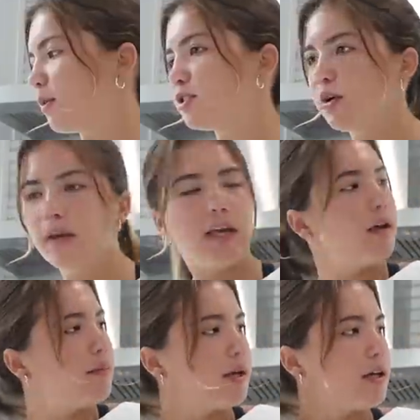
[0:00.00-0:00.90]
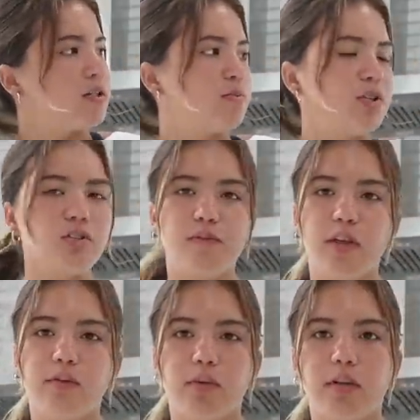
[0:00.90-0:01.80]
we're doing it because we just feel
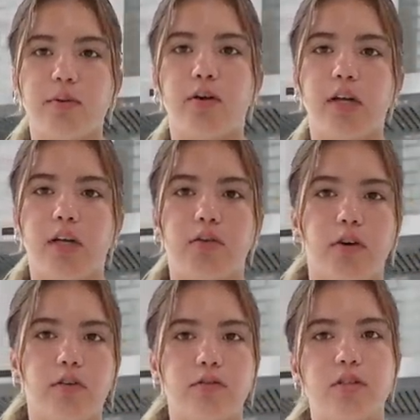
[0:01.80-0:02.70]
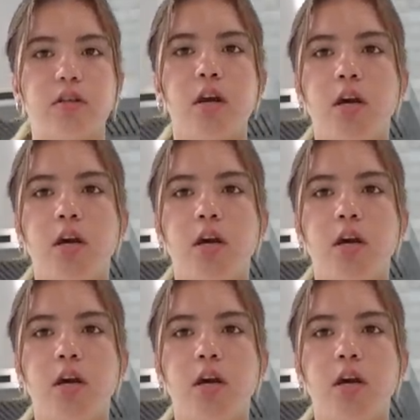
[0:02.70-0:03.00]
like really bloated and gross.